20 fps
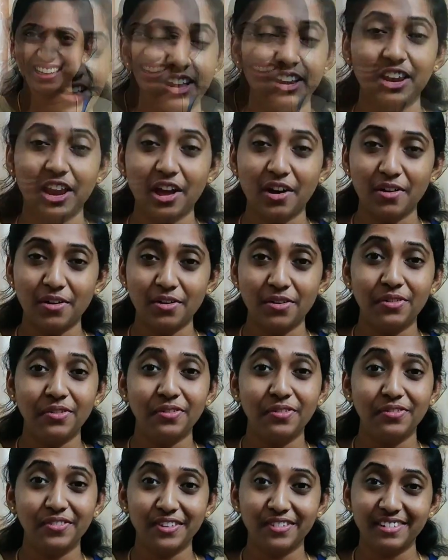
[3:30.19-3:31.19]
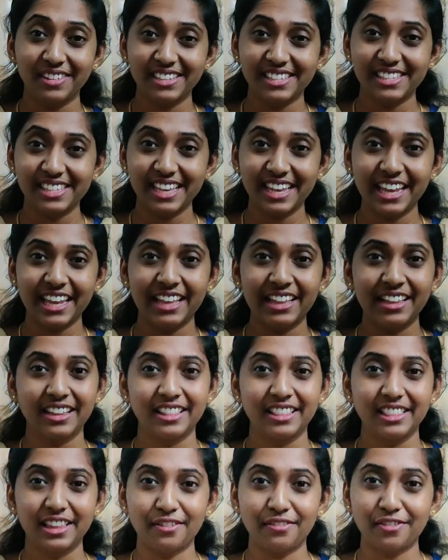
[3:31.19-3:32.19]
Now we will see
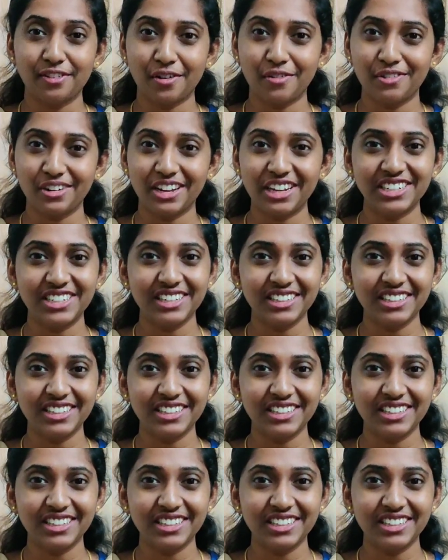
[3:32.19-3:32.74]
the foundation